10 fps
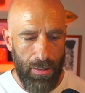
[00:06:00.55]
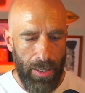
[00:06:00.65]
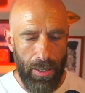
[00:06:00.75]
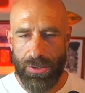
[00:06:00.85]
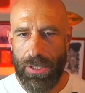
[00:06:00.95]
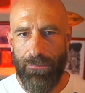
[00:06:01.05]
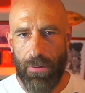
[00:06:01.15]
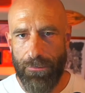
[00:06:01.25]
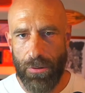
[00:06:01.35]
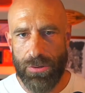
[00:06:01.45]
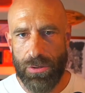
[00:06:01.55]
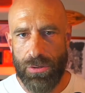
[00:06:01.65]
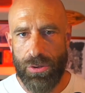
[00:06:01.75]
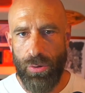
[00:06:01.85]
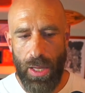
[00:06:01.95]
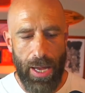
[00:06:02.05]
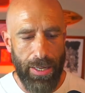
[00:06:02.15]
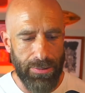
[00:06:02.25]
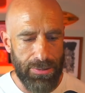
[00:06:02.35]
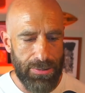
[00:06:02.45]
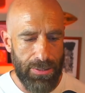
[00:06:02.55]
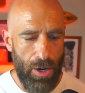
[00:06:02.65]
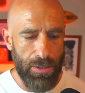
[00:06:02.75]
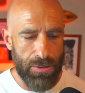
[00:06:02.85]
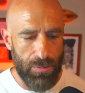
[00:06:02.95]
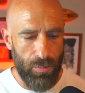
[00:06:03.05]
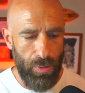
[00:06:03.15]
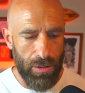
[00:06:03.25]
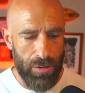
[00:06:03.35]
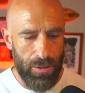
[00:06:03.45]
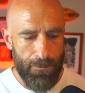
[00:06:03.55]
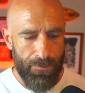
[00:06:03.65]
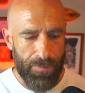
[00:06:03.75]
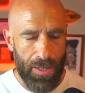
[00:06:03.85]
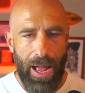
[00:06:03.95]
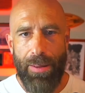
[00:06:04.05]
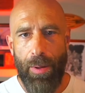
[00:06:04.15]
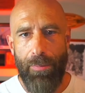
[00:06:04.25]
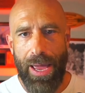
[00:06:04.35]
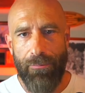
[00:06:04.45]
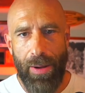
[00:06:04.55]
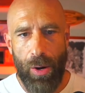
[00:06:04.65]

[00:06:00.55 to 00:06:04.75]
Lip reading: And I'll just give you the first two lines. It starts with, I am a man of my